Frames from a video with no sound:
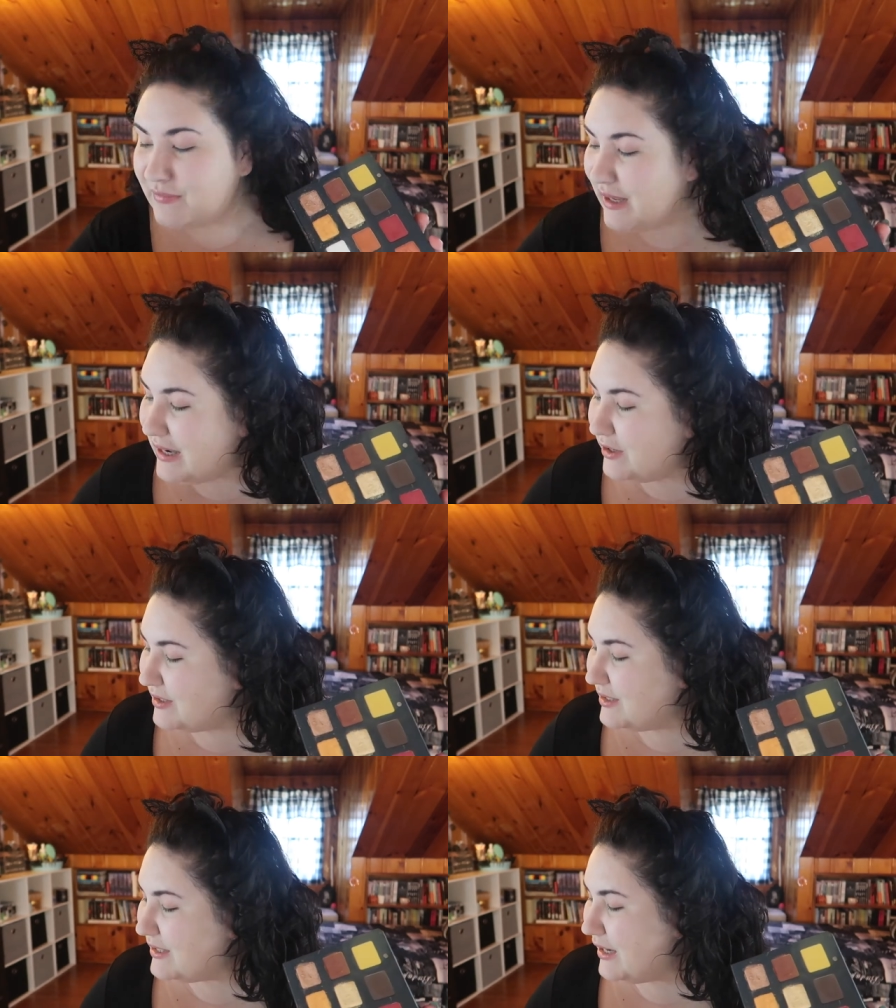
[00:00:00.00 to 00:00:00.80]
And you
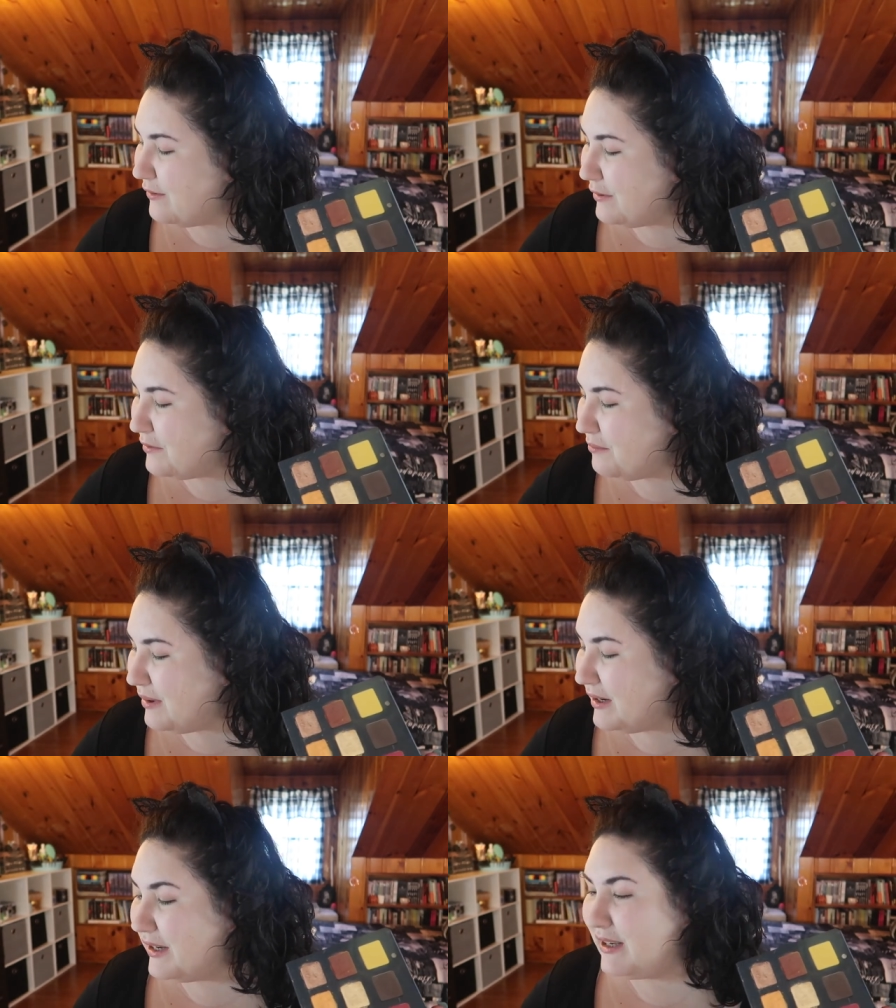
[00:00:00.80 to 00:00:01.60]
can see with
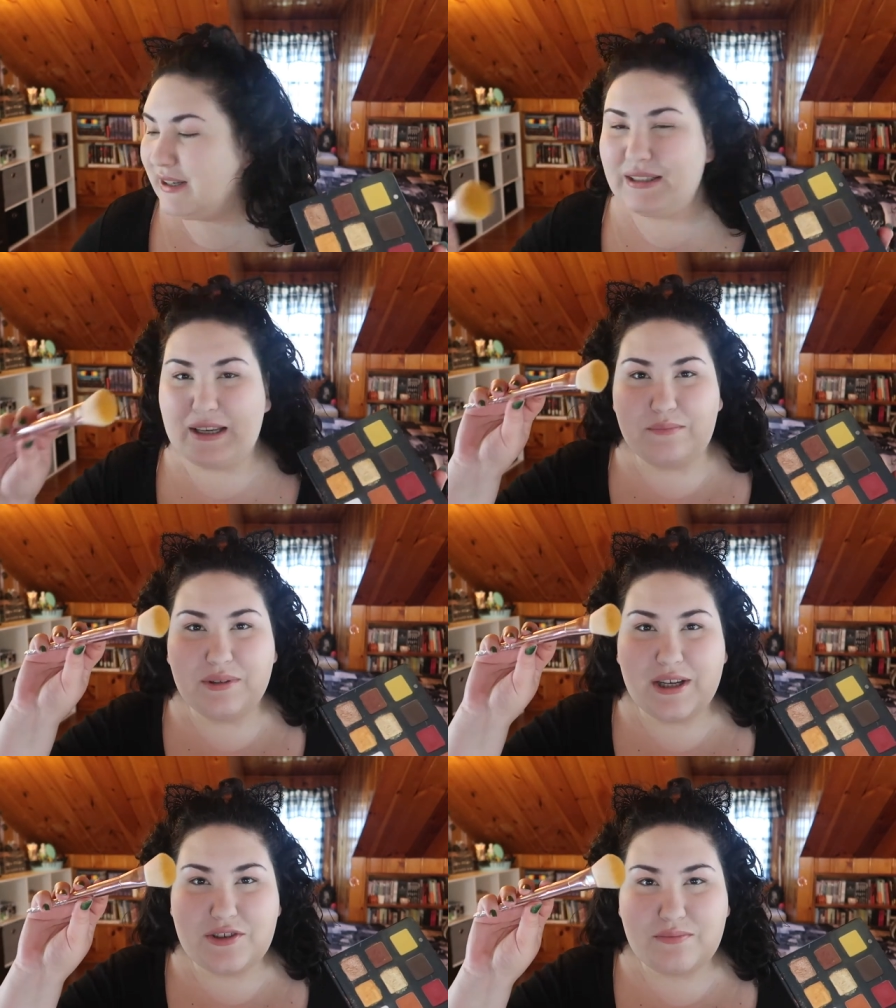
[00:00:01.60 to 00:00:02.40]
my like
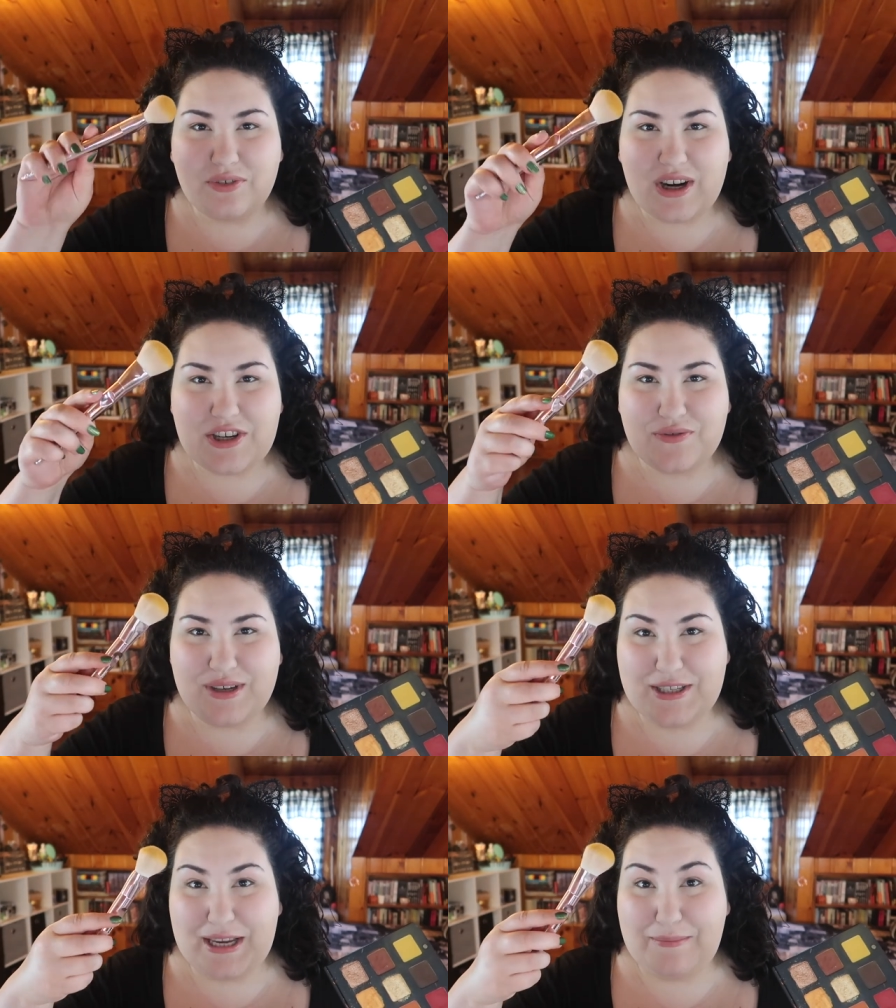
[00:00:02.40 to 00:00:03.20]
blush brush where
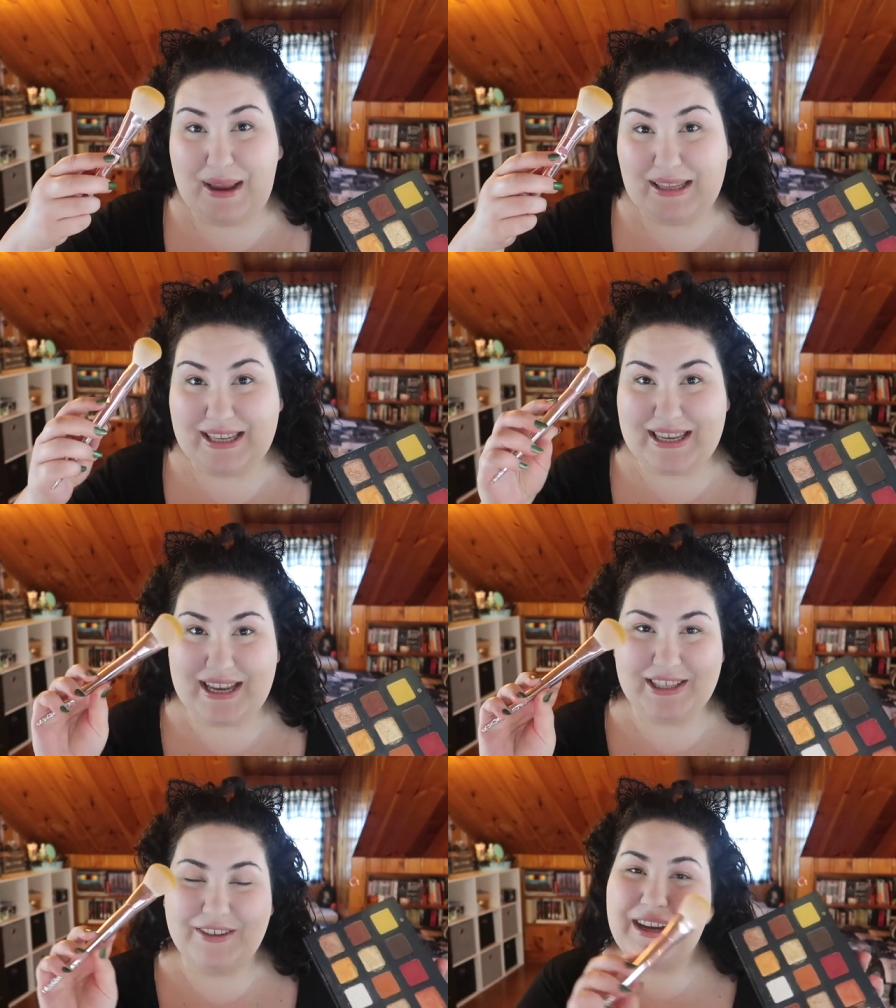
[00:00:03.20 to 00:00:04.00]
it's like mainly
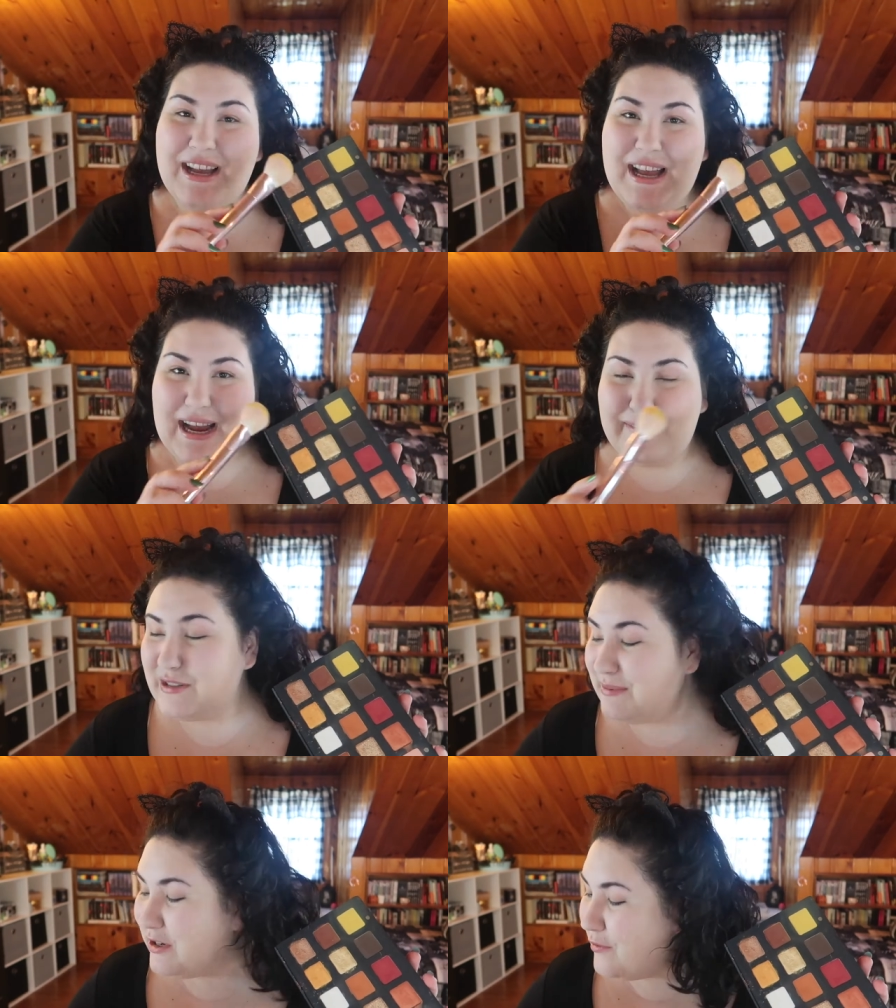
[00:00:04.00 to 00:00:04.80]
yellow, I've
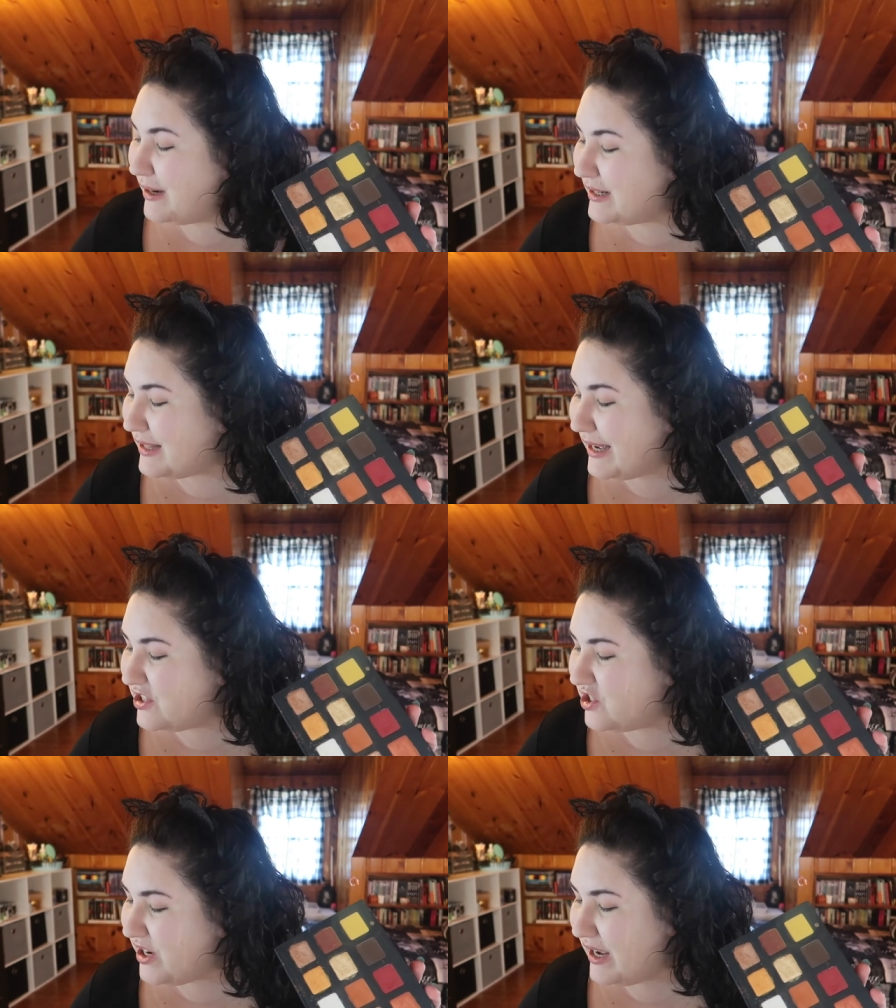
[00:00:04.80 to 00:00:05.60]
just been going into that
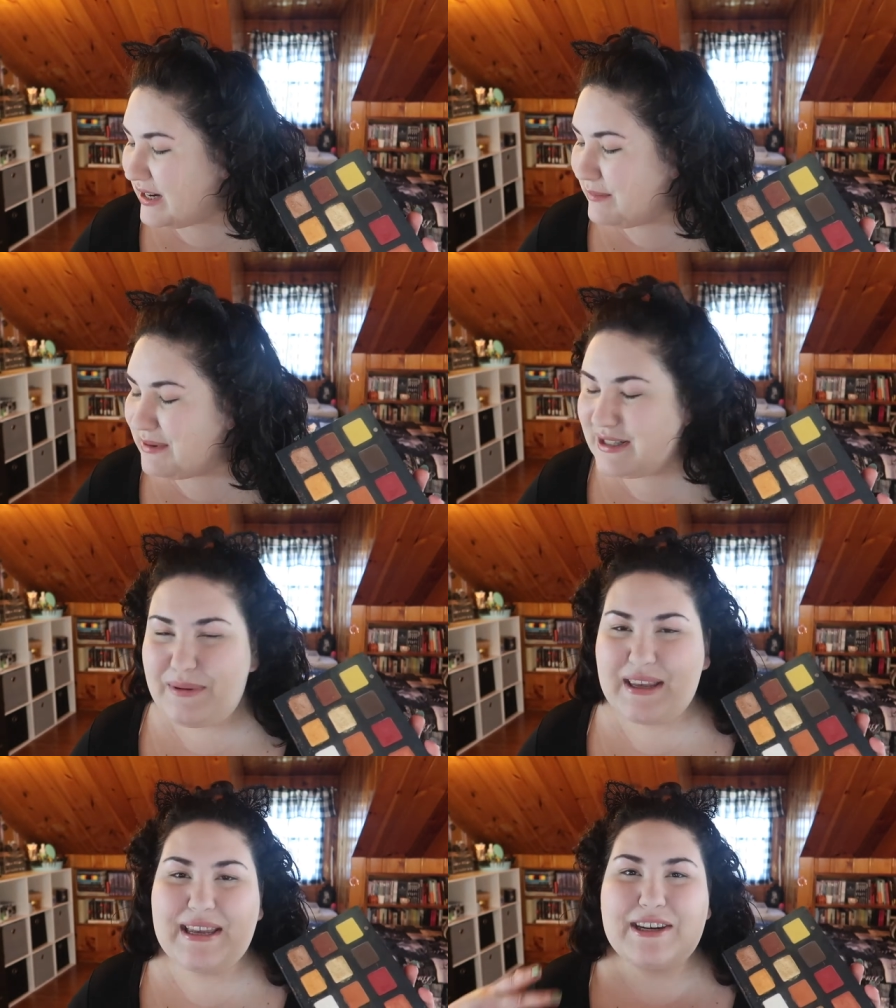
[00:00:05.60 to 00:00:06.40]
shade and I've been
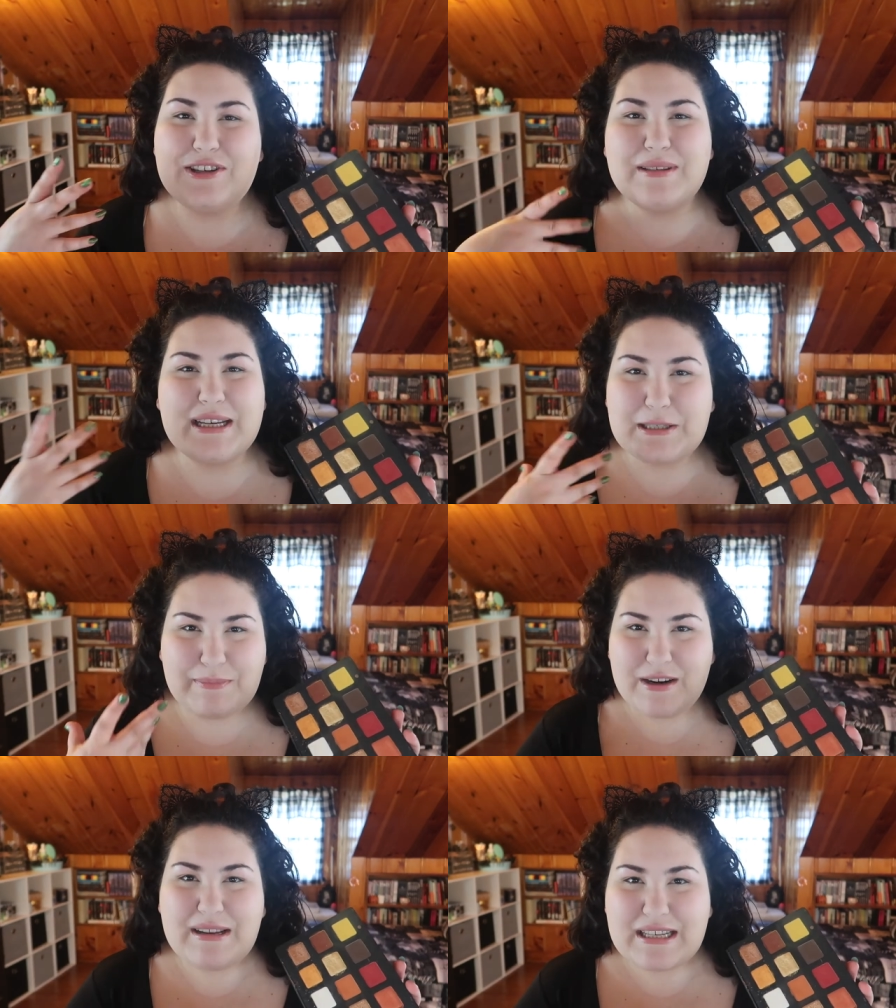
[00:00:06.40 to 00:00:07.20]
dipping in and just
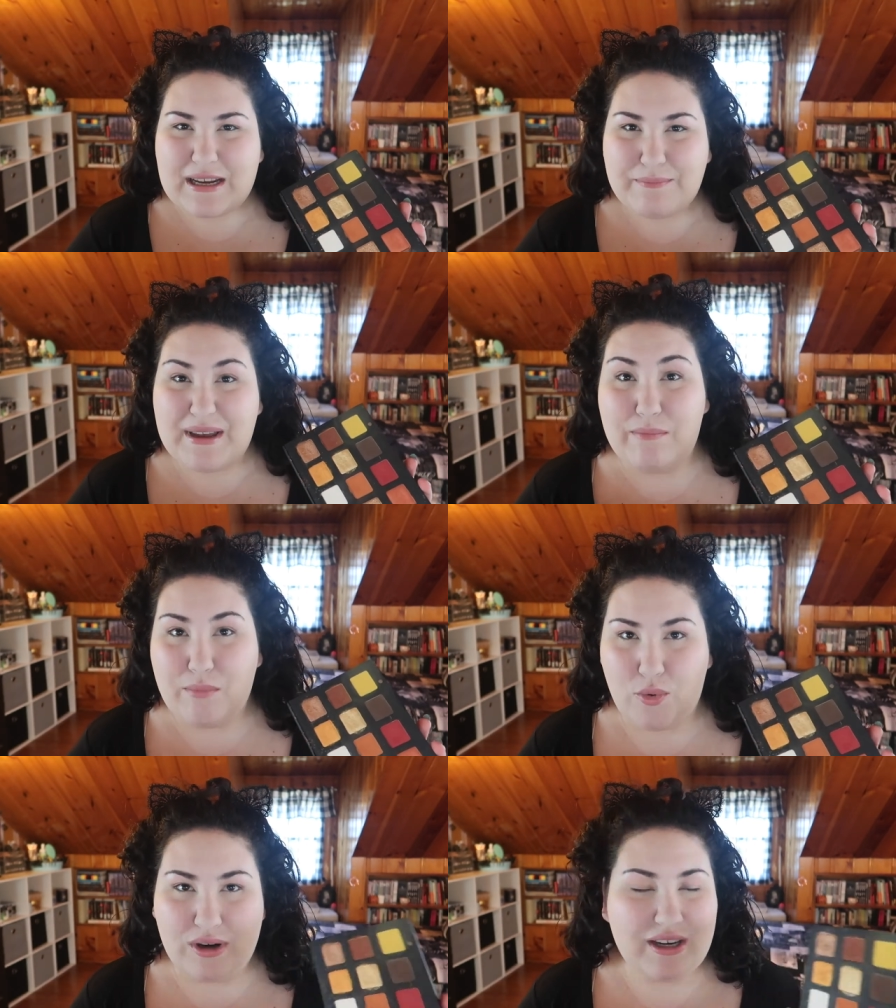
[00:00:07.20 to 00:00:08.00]
experimenting a bit
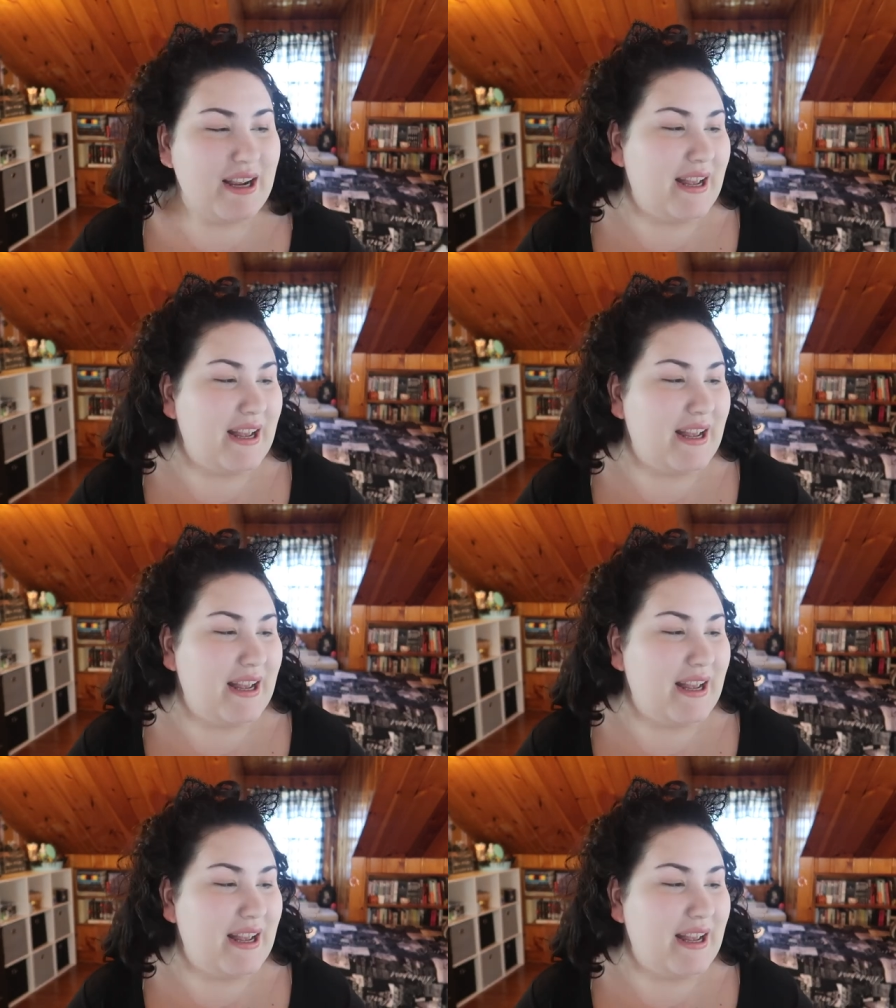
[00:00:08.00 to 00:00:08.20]
more.